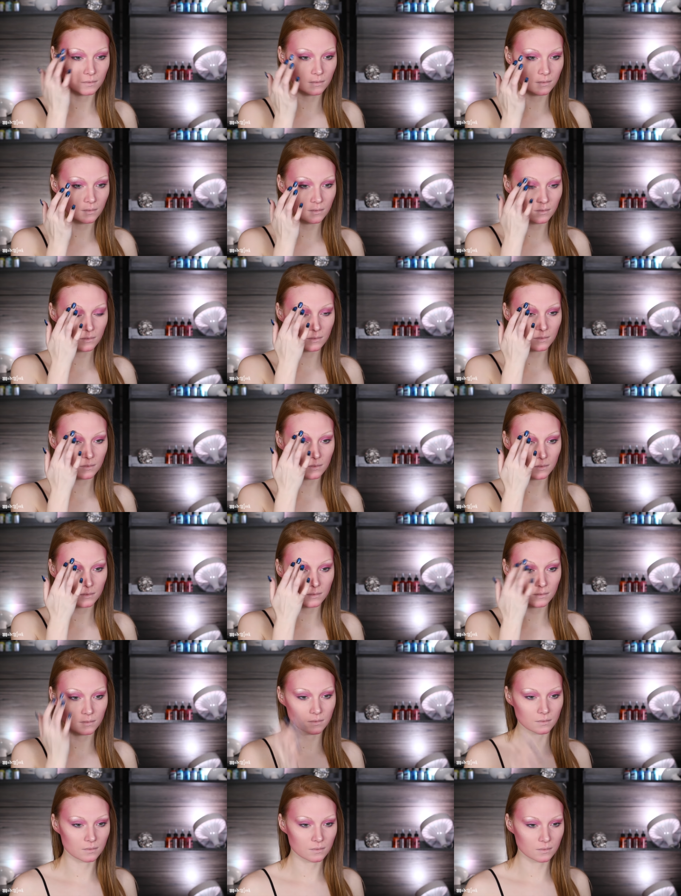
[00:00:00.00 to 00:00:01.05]

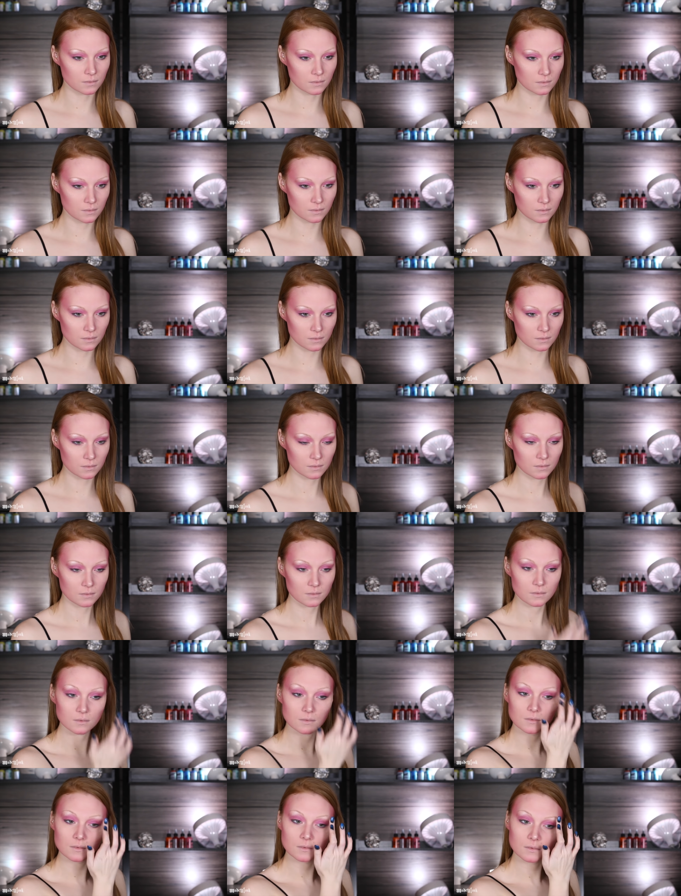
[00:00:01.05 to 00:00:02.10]

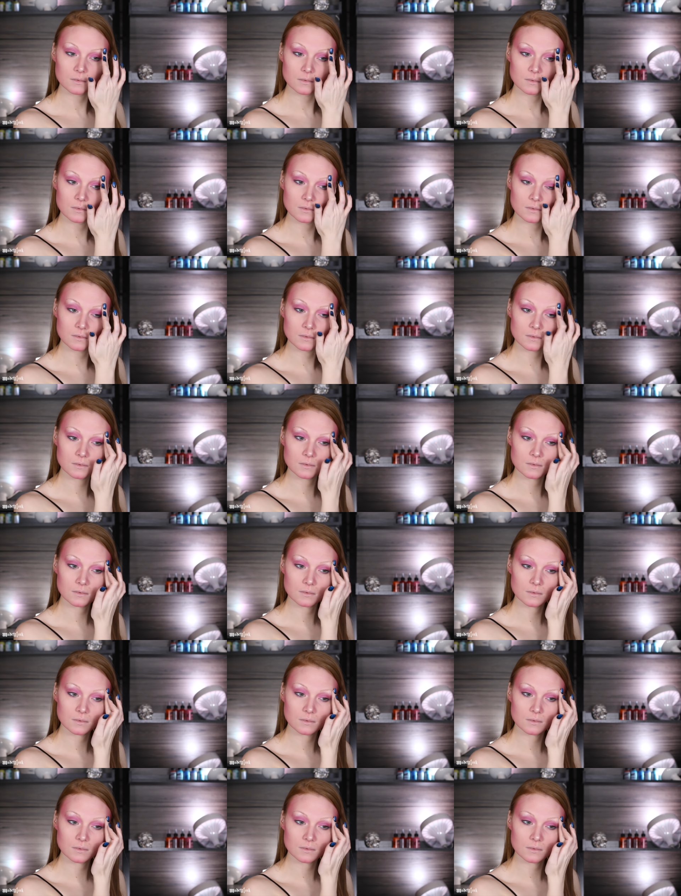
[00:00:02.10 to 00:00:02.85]
[no speech]